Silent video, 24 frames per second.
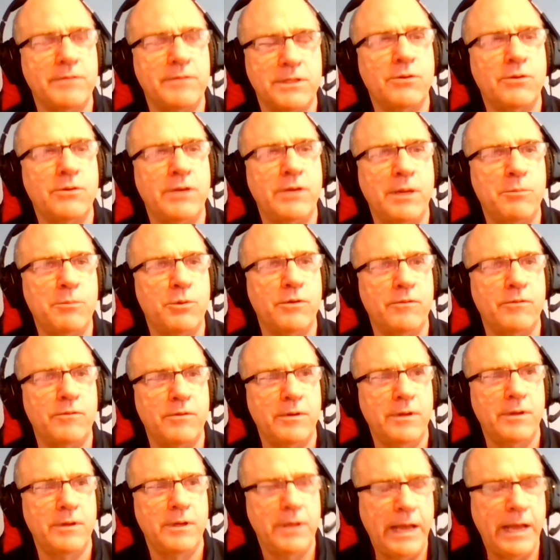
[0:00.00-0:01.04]
So
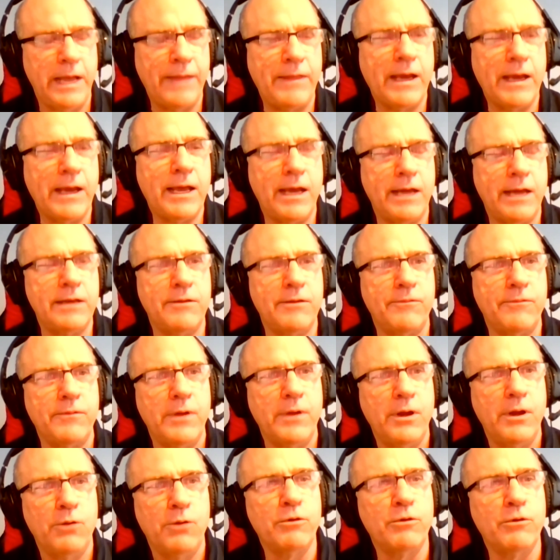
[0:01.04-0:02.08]
and that kind of
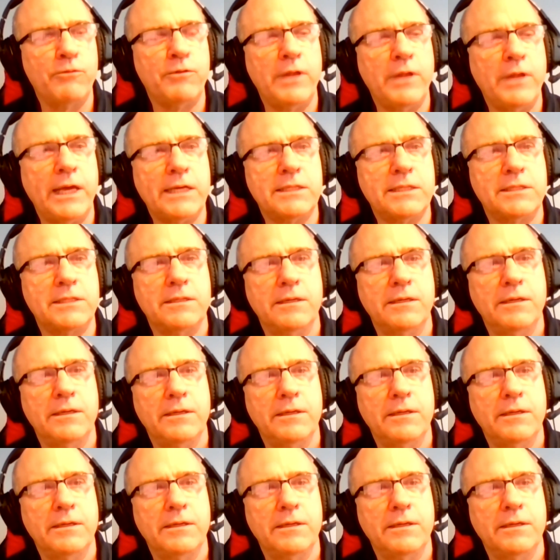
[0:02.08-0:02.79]
reflects